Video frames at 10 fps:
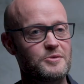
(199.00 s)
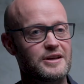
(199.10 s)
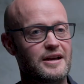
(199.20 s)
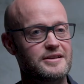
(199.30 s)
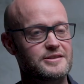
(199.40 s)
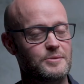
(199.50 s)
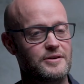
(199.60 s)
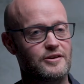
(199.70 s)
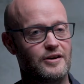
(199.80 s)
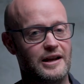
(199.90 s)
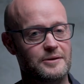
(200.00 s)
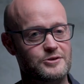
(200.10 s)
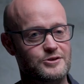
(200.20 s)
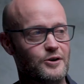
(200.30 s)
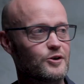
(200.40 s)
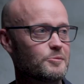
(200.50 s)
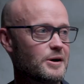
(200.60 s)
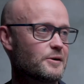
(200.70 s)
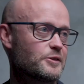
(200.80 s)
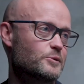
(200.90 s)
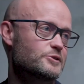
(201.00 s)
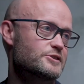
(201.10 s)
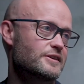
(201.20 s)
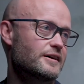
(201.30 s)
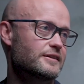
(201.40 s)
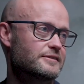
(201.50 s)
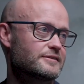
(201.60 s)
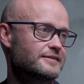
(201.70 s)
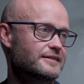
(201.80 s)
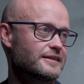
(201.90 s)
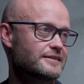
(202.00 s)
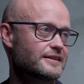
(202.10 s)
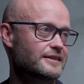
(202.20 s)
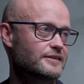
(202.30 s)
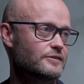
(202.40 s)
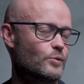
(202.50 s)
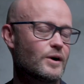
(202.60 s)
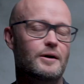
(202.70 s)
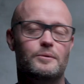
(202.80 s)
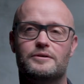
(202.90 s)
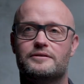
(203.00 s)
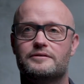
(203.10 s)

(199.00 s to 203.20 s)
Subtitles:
of the guys that we're not allowed to talk about are the ones that I think, wow.